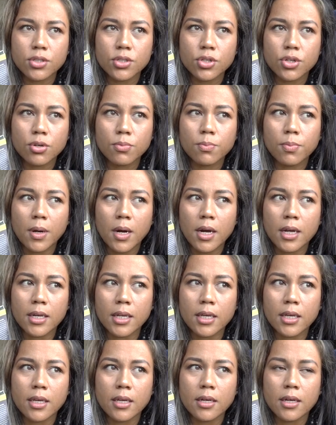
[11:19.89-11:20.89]
your
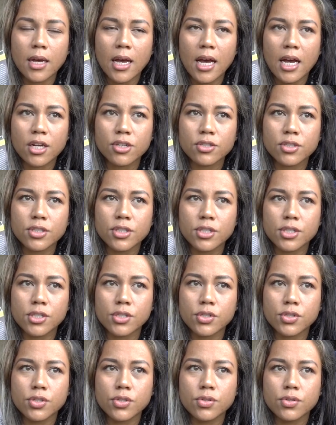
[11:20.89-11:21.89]
body actually
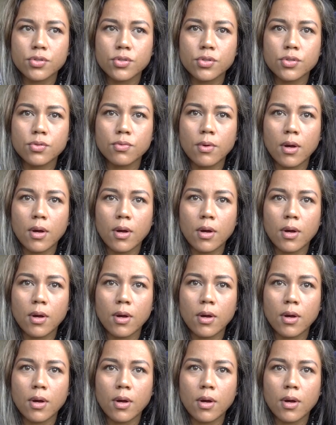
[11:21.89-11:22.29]
doesn't do too